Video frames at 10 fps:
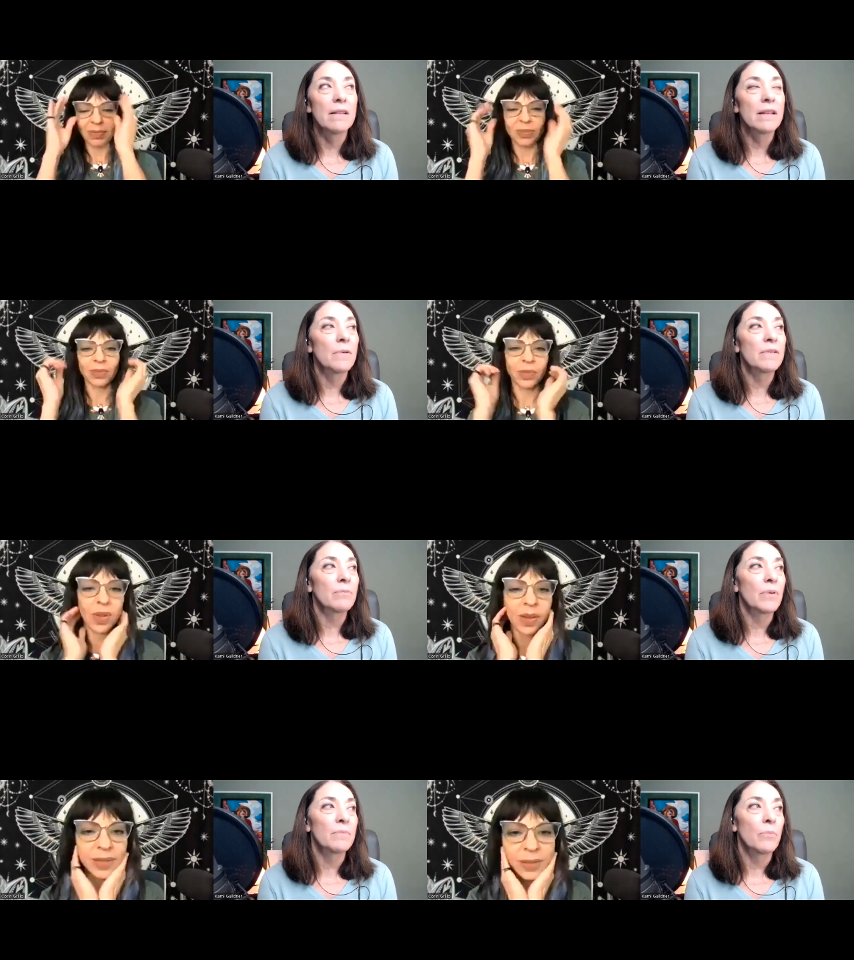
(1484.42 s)
Speaker 1: there
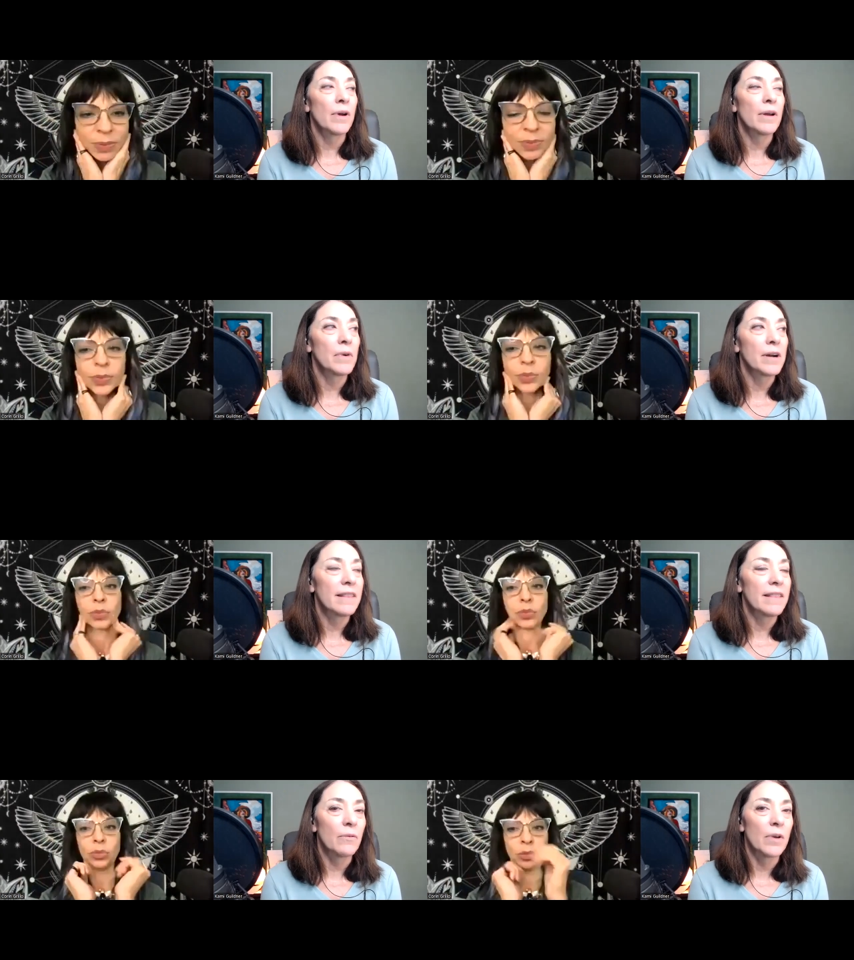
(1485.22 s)
was one point where
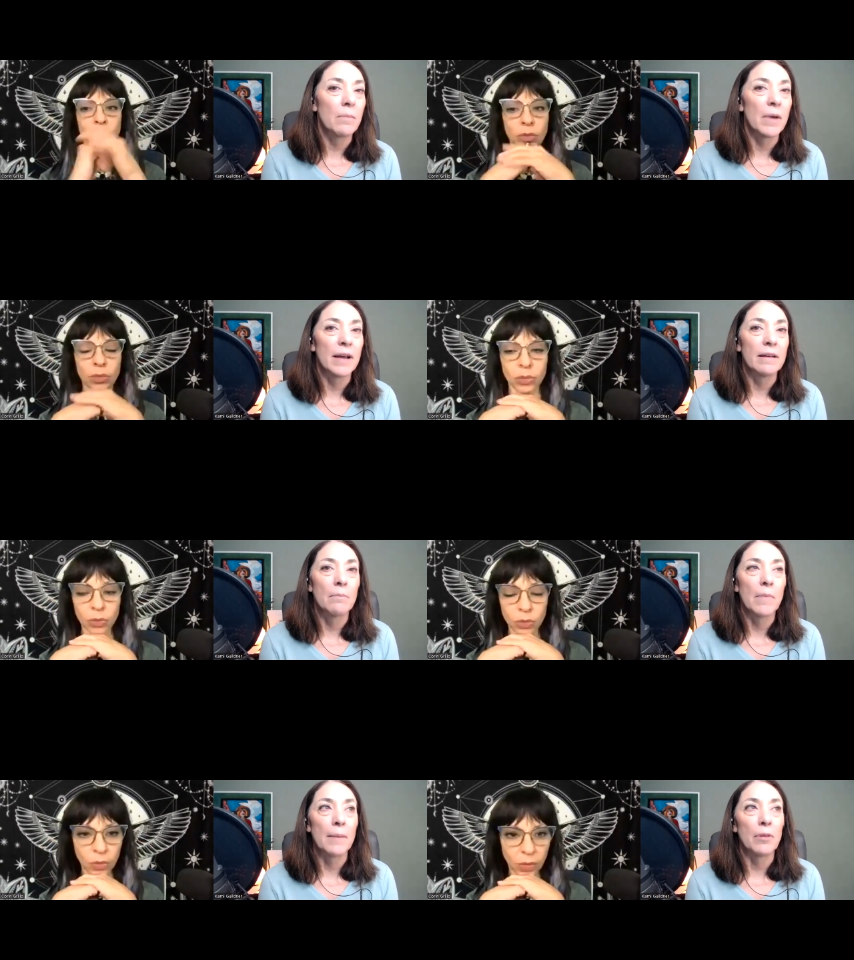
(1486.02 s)
I think one of my
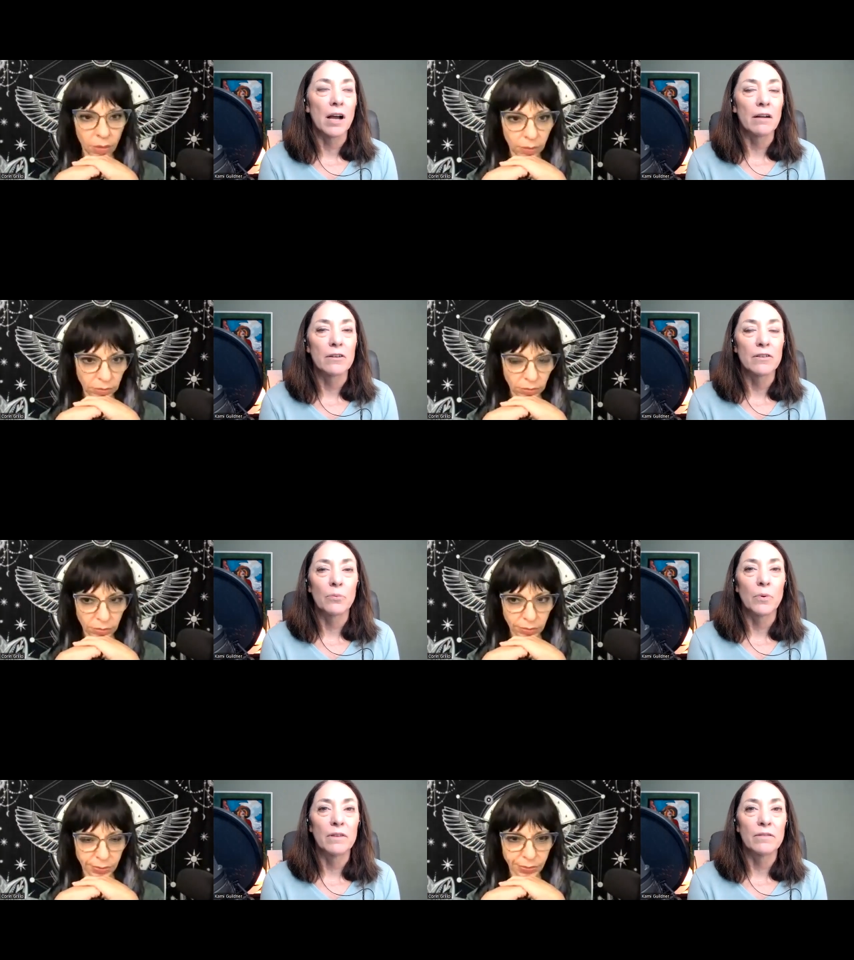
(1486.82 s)

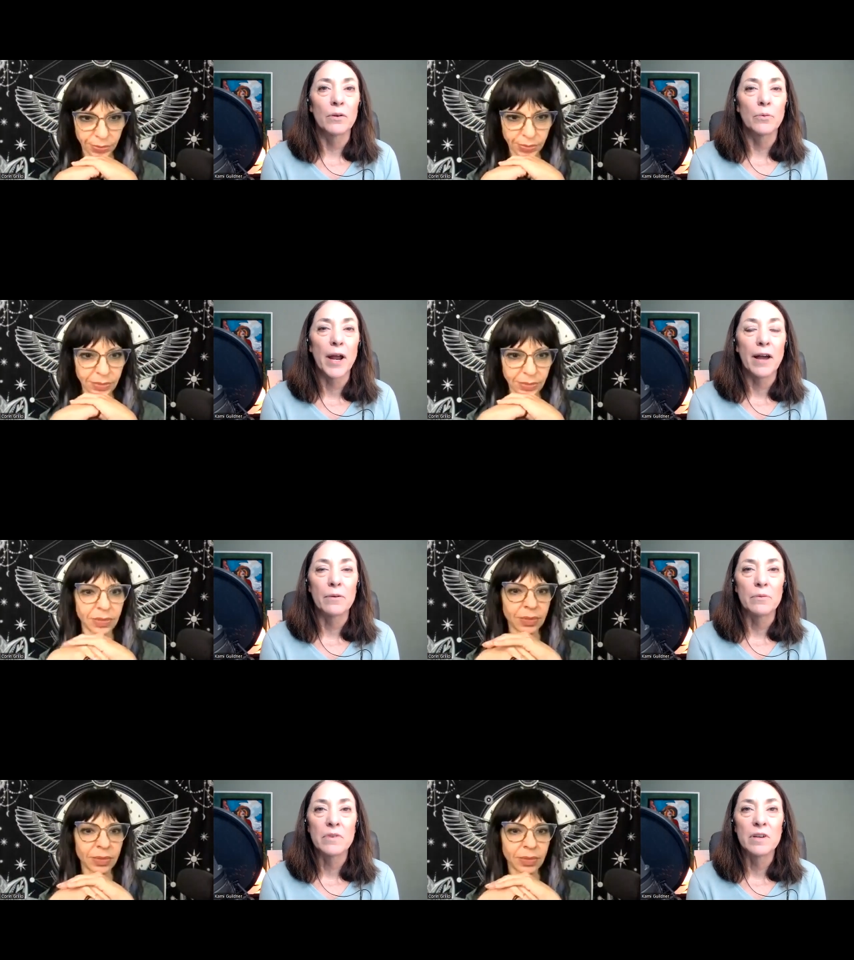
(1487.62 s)
blockers was
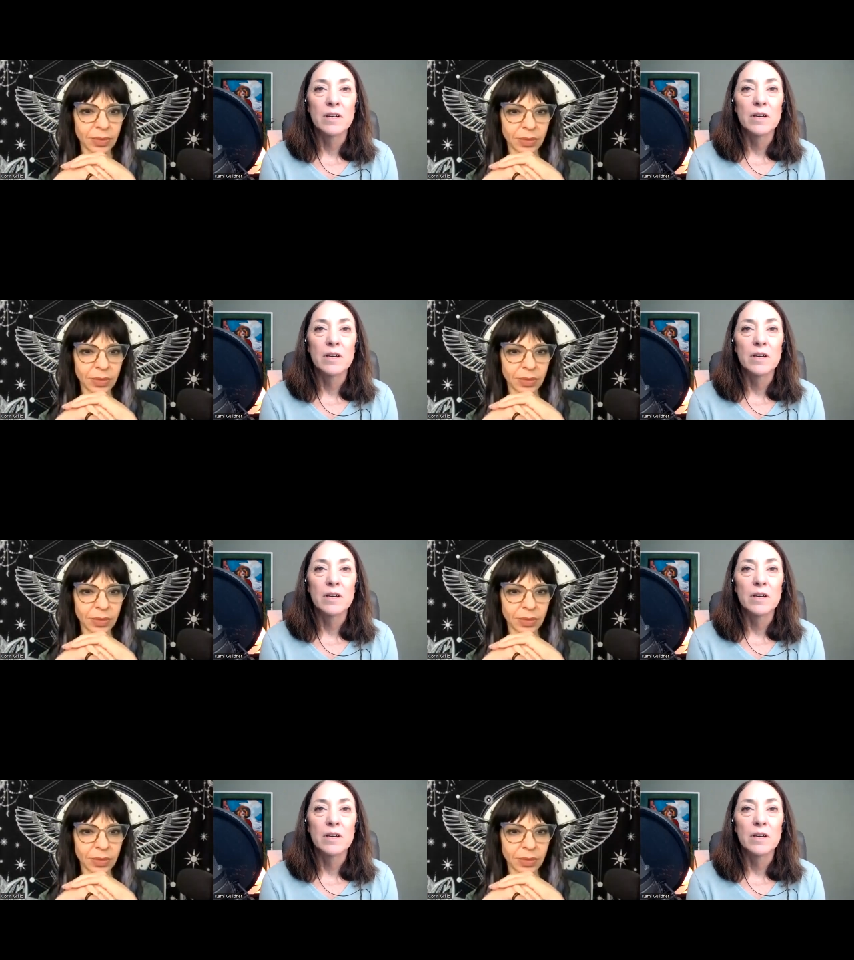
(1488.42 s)
around